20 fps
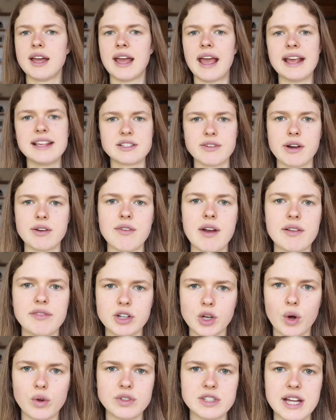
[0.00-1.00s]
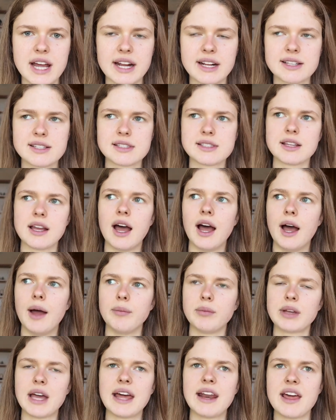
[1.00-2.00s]
is there any relevant context,
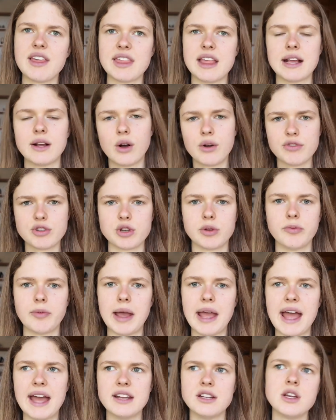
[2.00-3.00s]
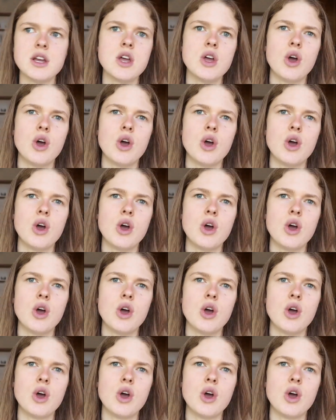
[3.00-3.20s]
can I think off the top of my head